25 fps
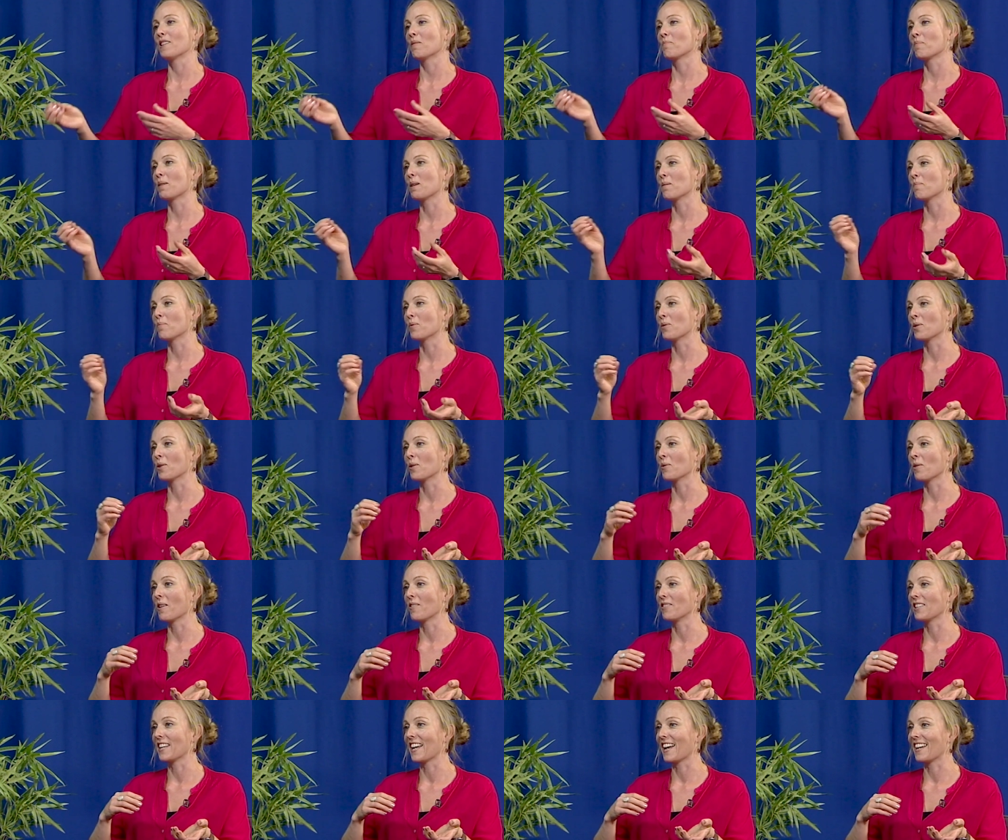than people who
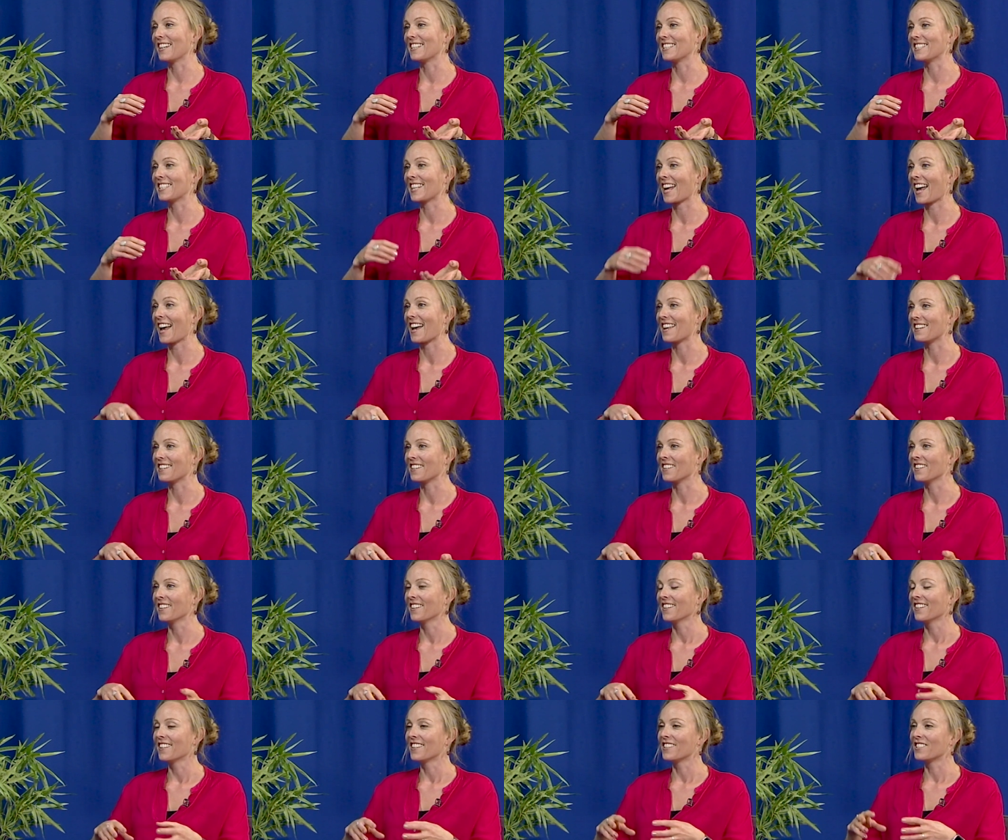only ate 10.
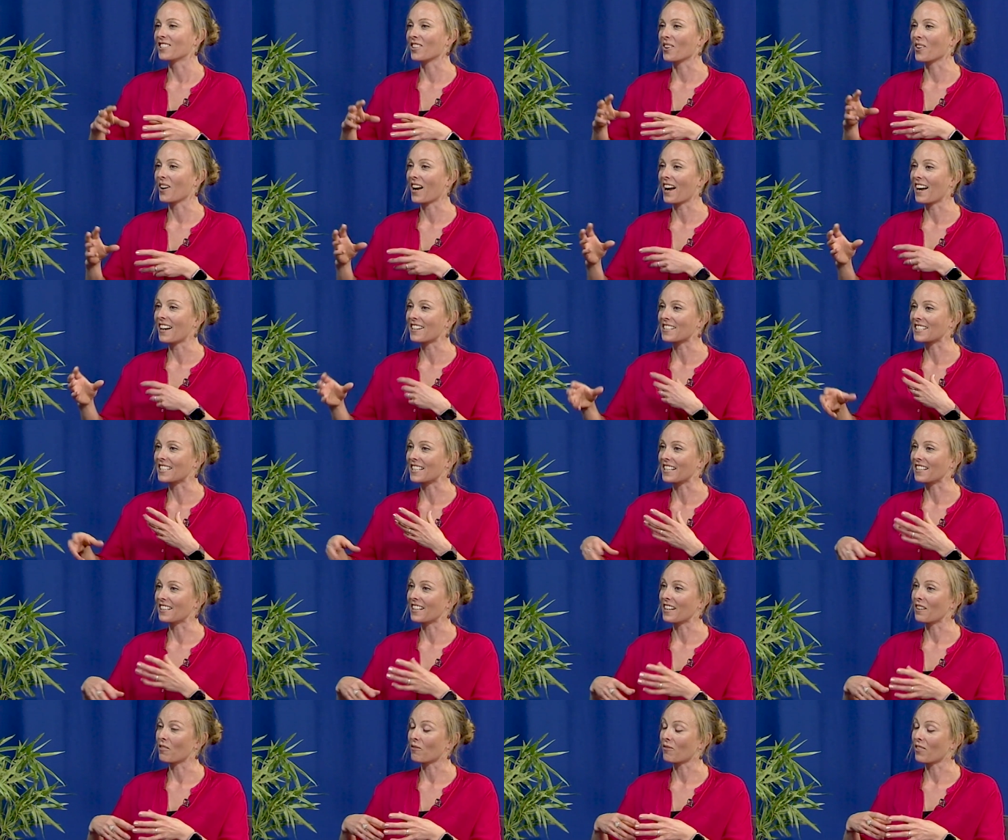So actually,
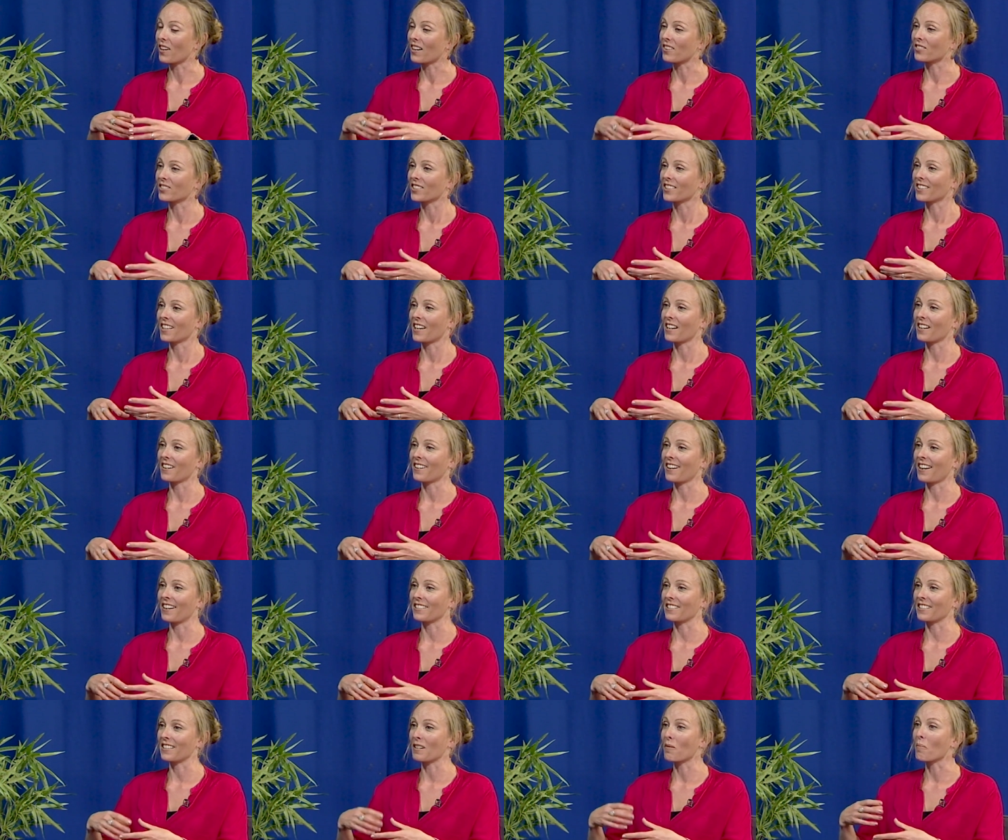and they found that that
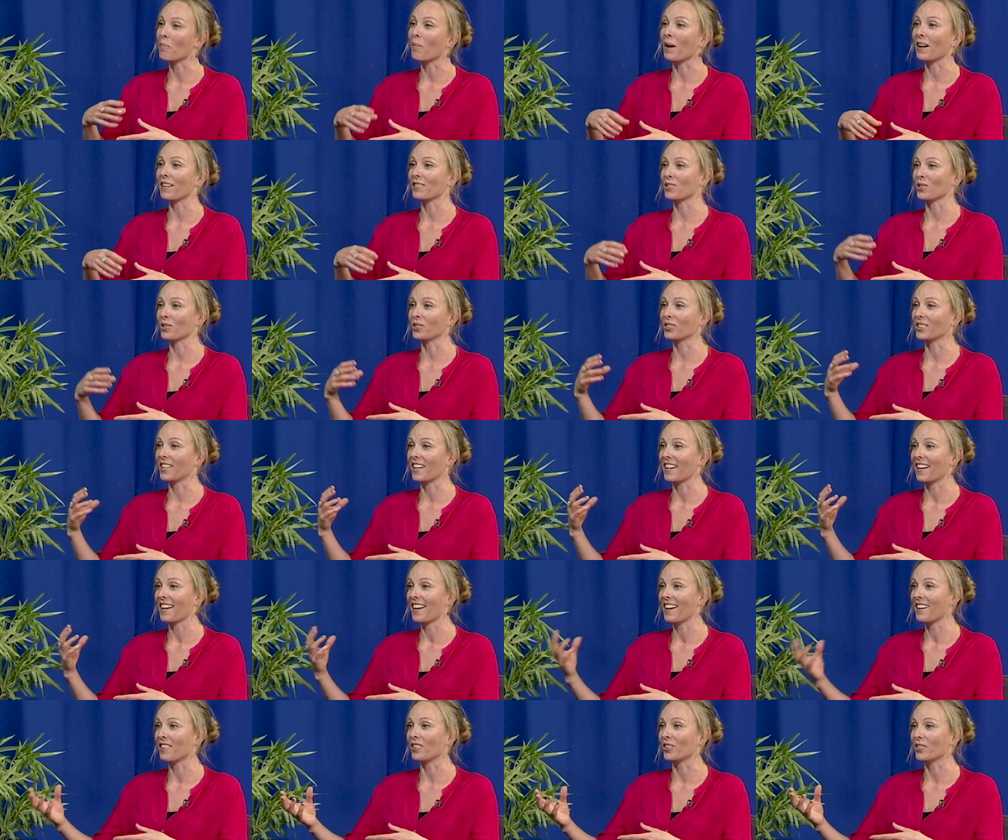had an impact on their
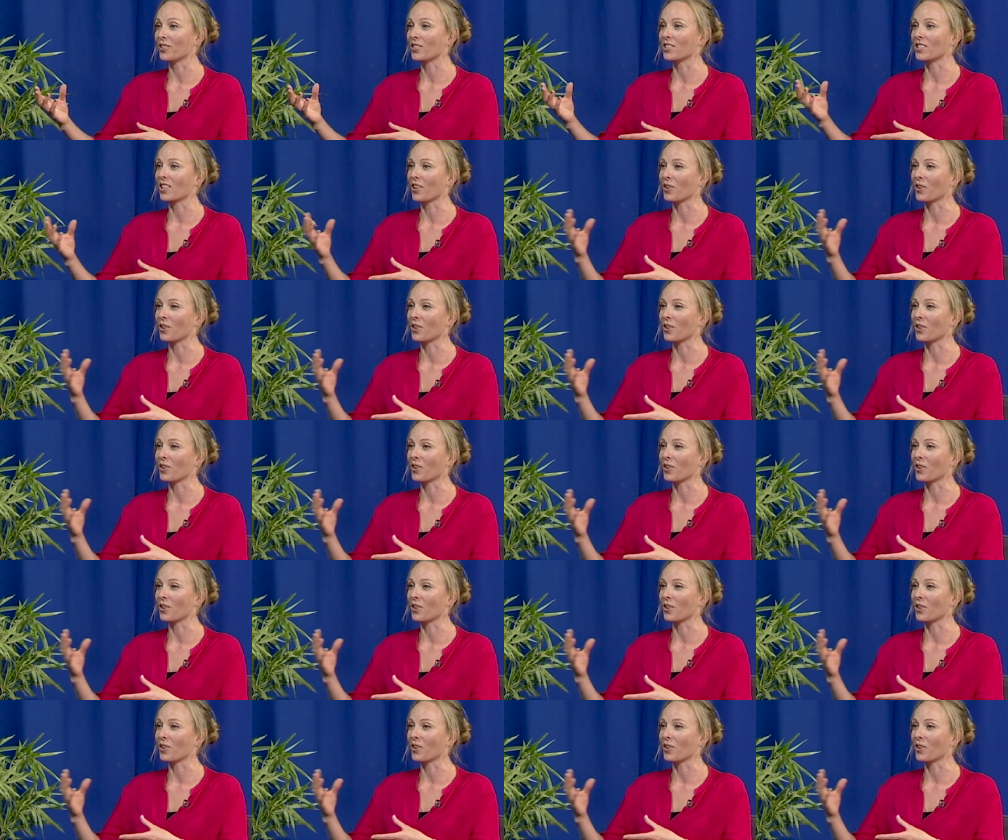health.